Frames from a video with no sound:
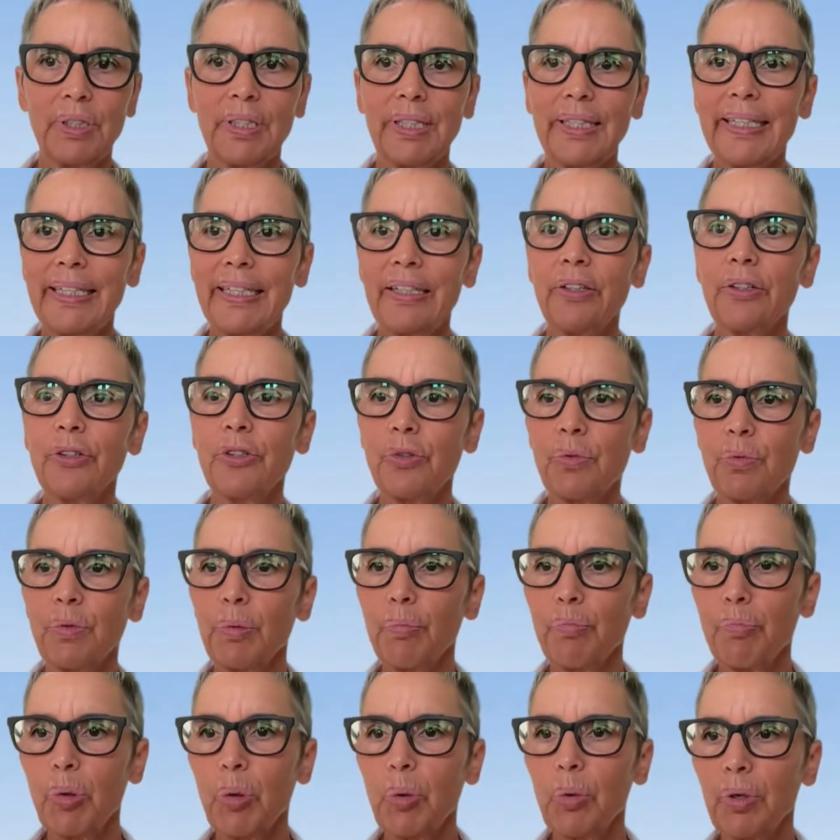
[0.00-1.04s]
leader's
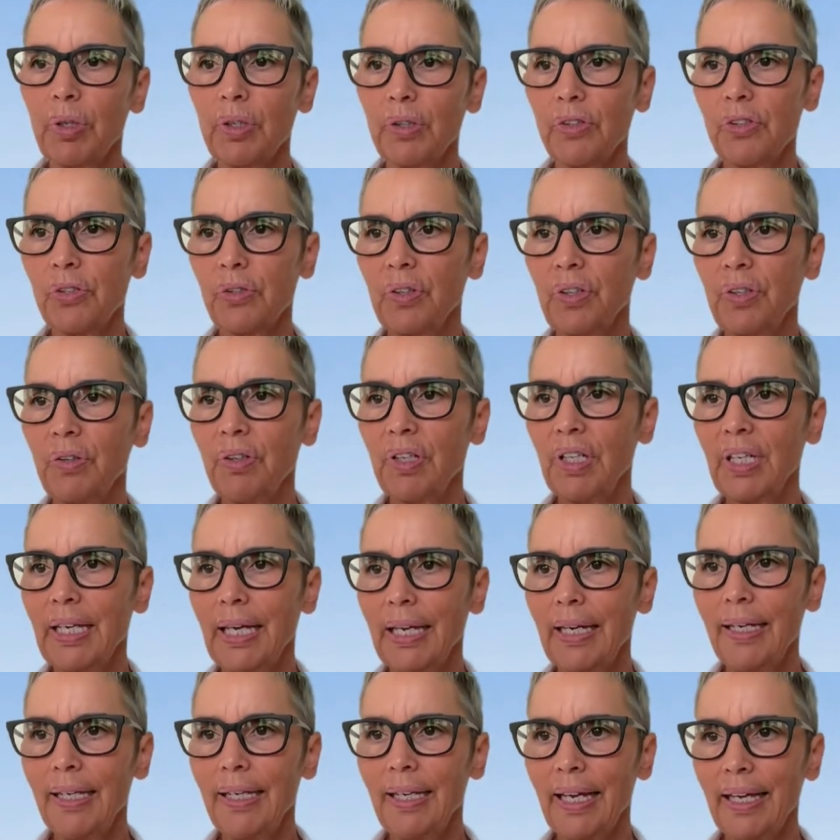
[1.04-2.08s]
report so you can get
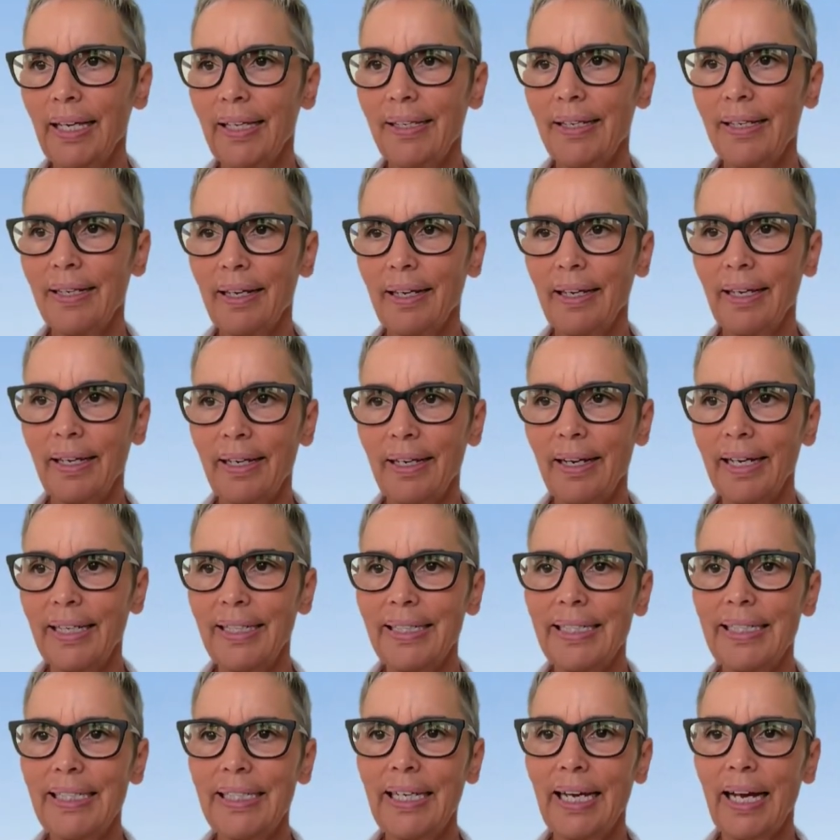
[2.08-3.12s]
an
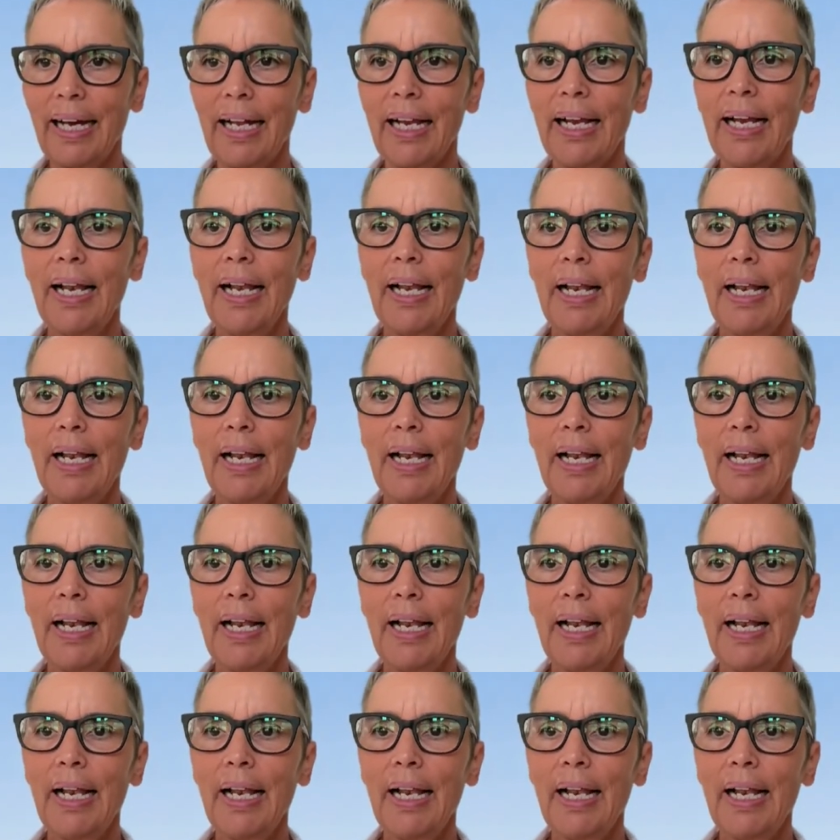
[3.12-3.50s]
idea